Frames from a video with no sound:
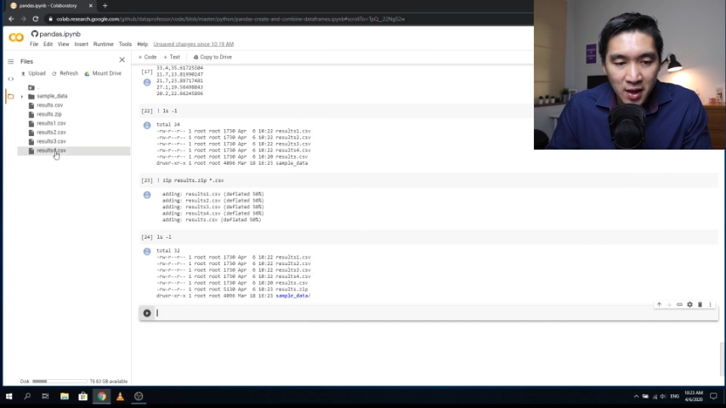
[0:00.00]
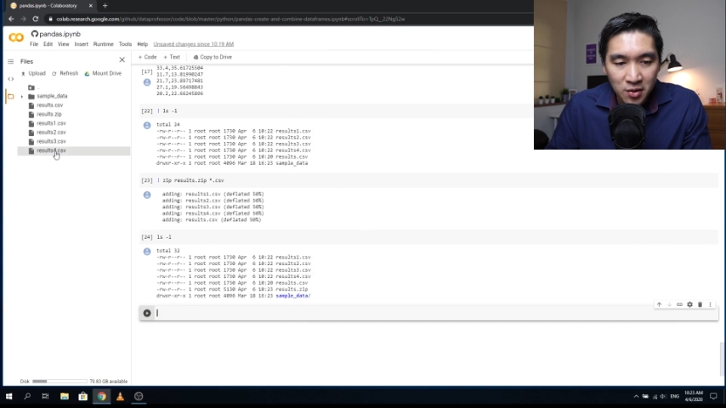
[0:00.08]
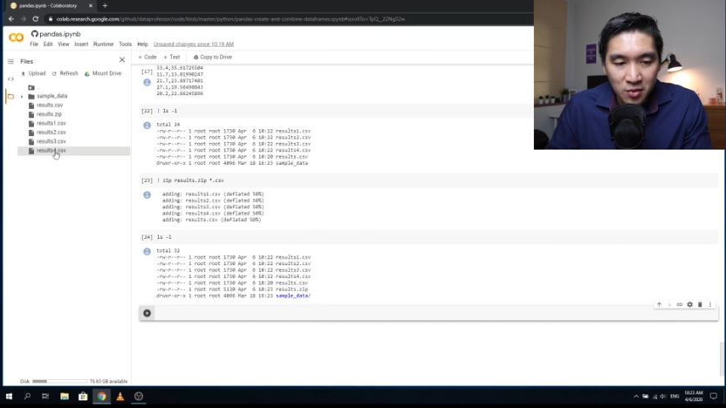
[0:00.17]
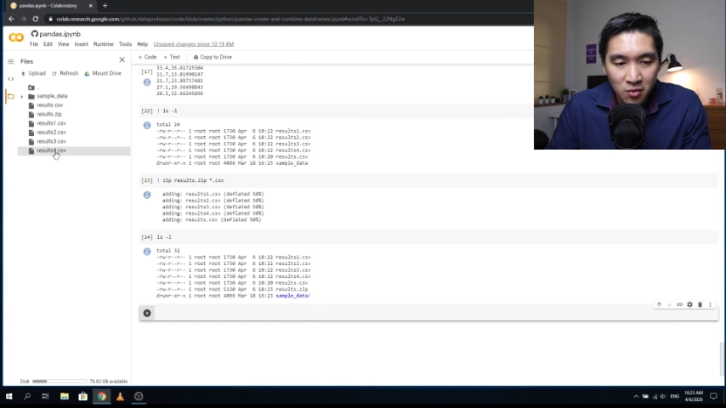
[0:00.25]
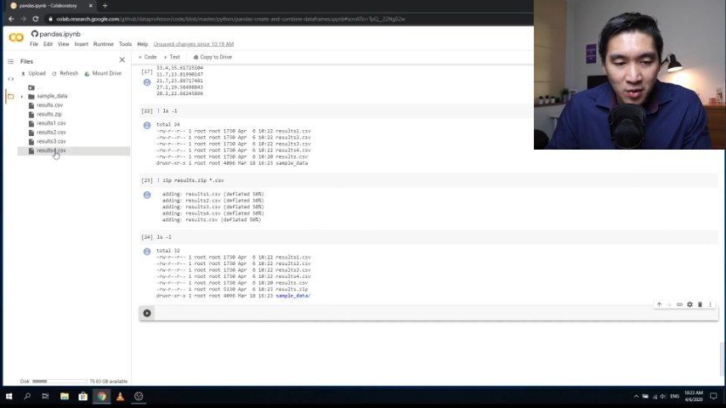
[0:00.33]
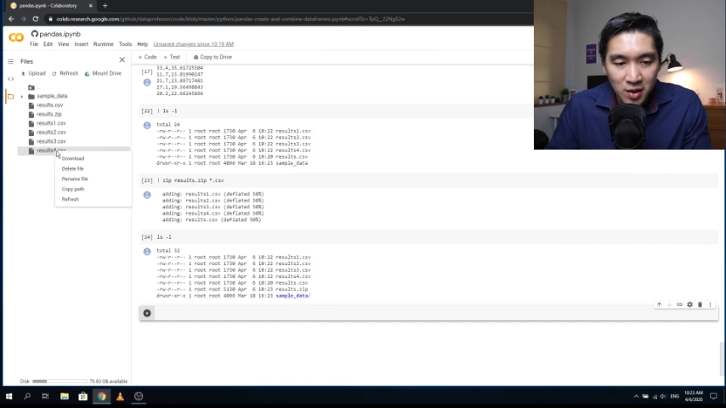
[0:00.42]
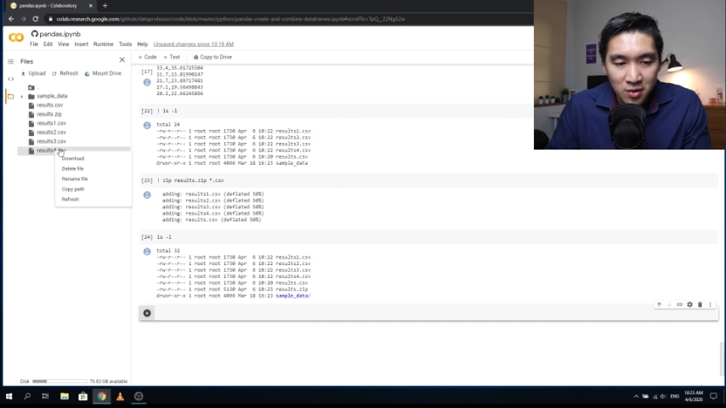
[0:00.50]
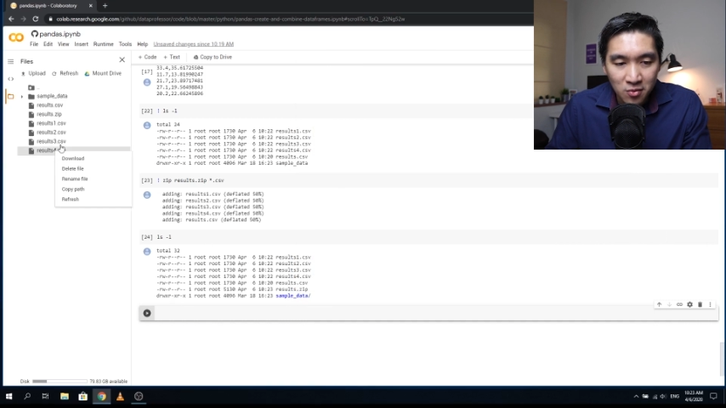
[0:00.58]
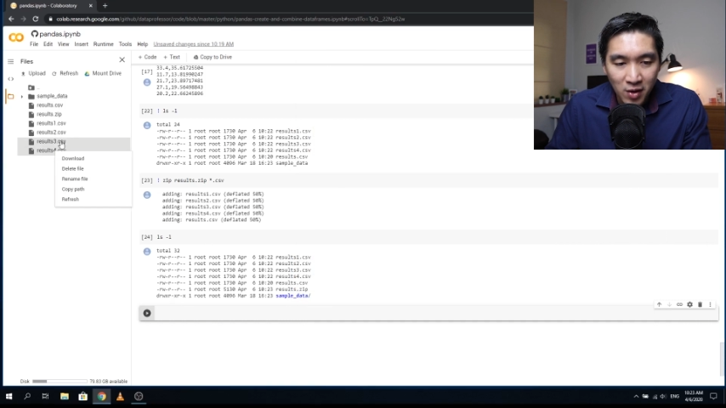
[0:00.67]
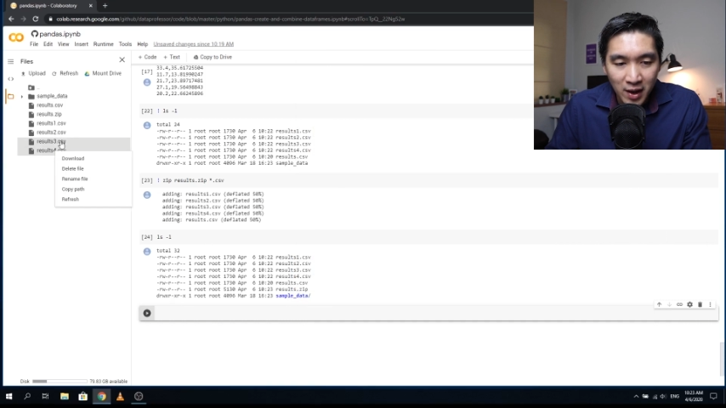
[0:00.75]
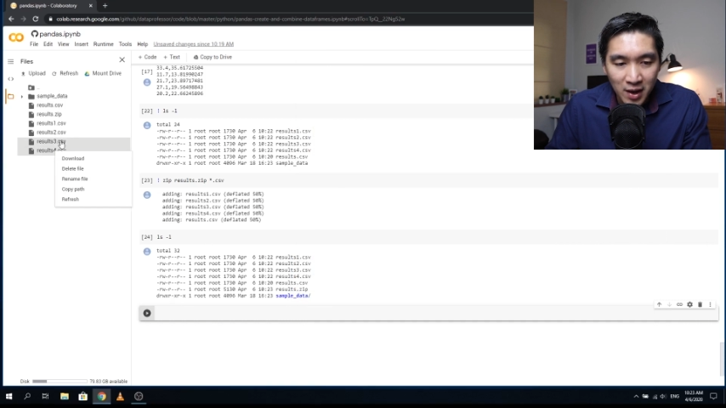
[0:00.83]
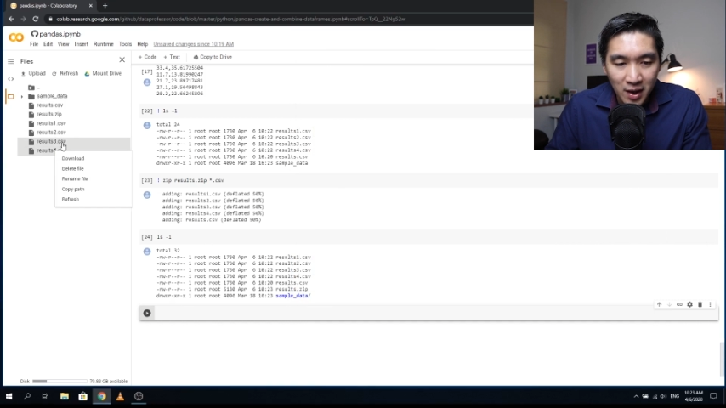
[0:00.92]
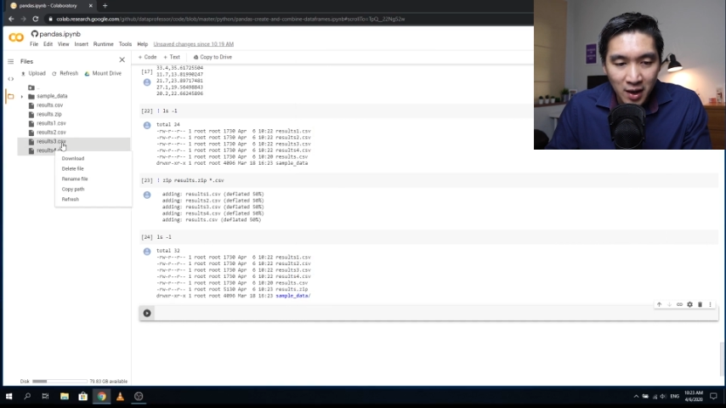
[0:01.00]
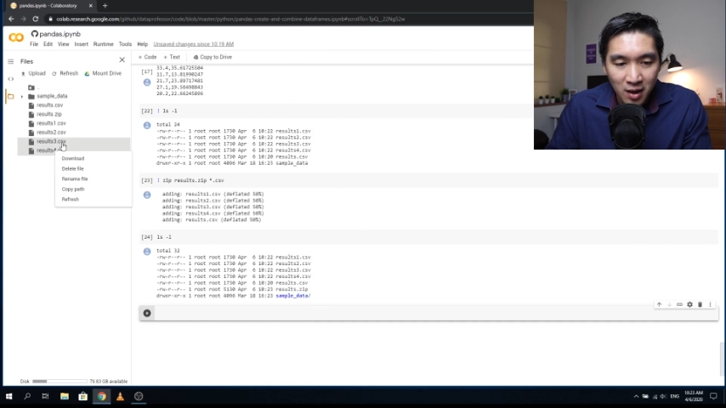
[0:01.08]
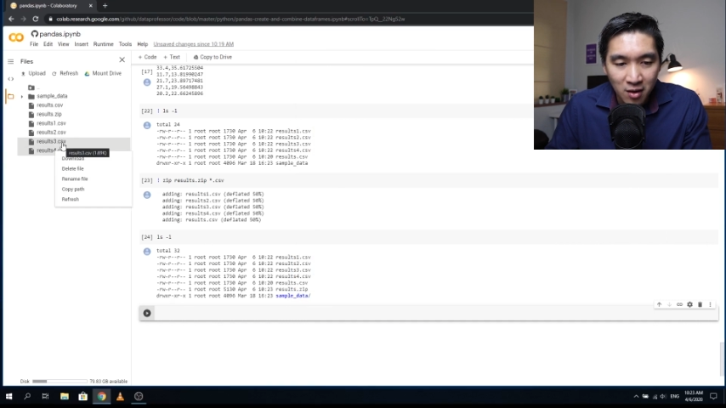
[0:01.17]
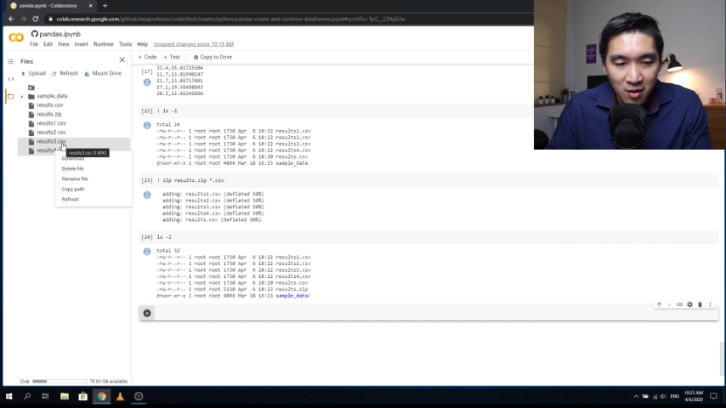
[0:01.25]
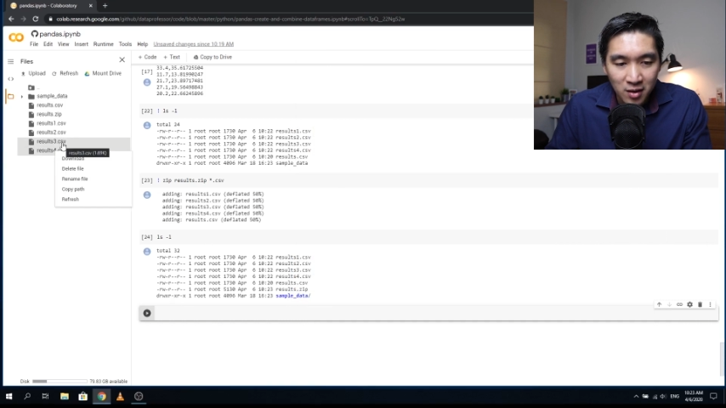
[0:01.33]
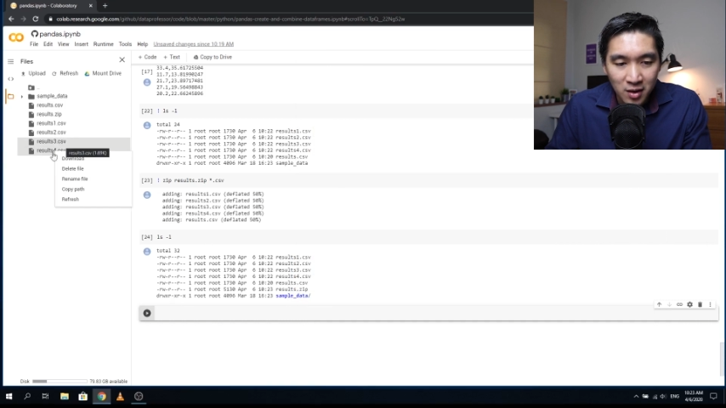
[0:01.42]
and you don't want to right
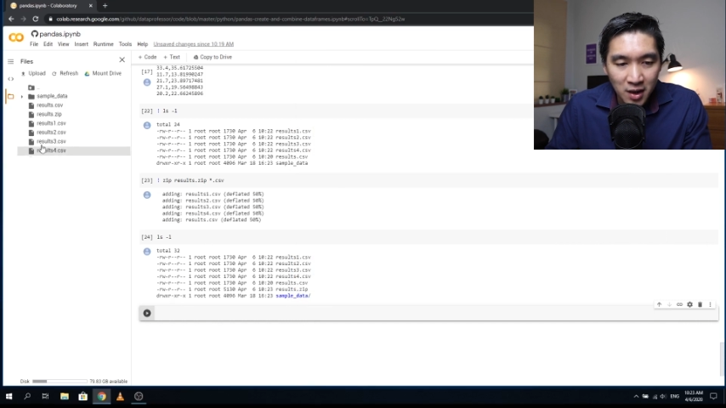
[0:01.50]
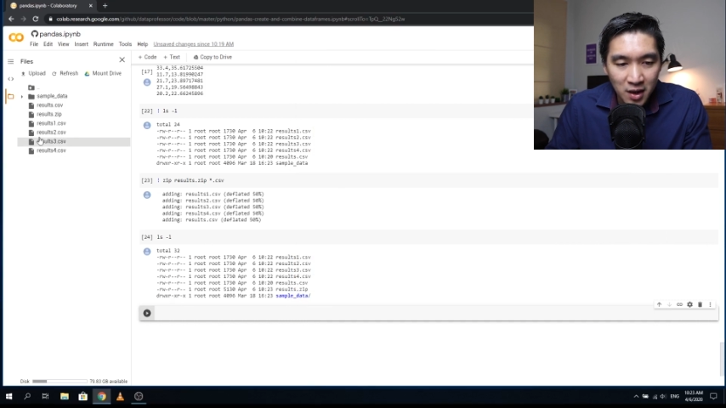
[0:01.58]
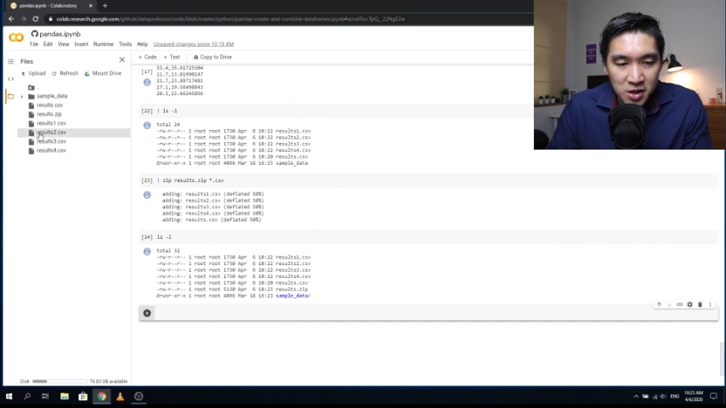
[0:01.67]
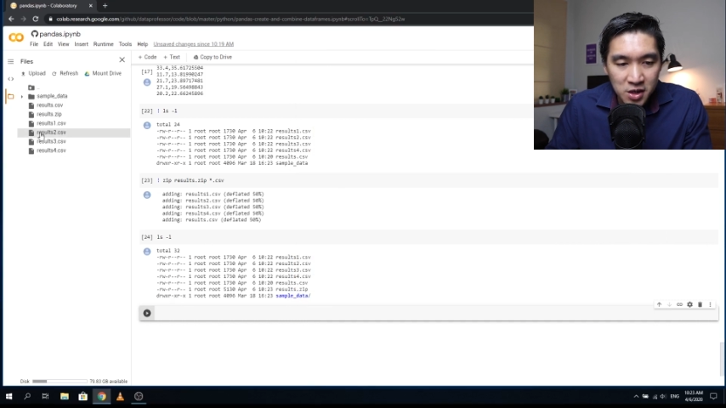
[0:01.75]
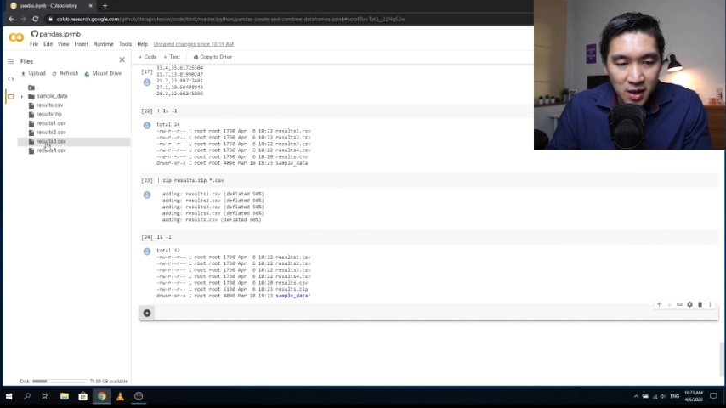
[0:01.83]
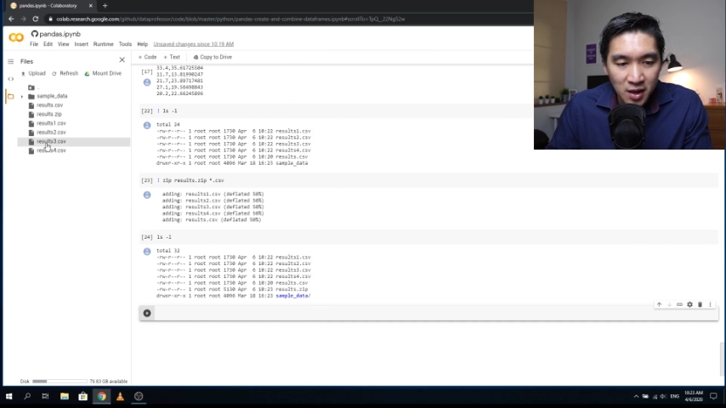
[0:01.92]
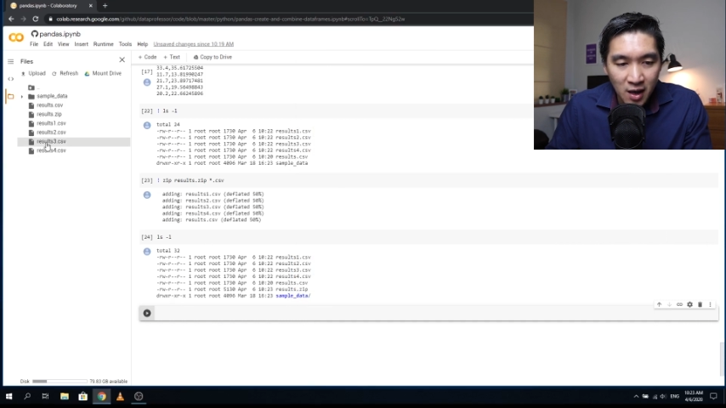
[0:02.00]
click on each and